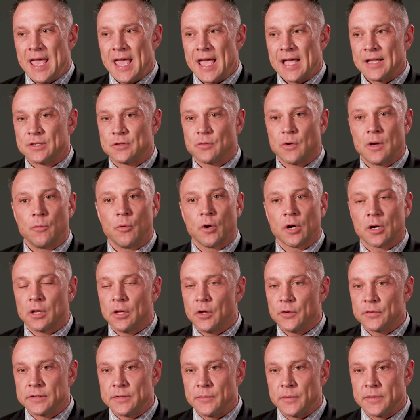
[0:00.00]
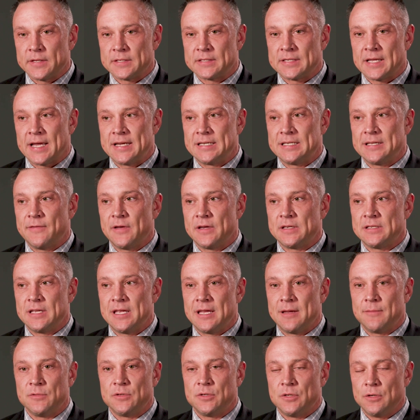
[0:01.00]
And so I work closely with the scientific
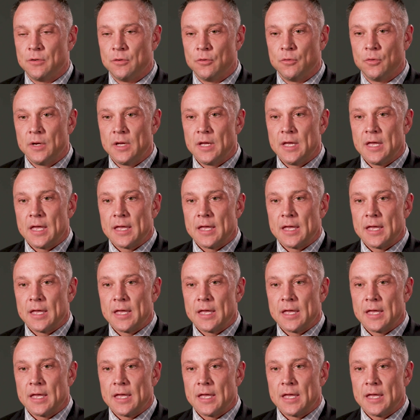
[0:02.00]
team to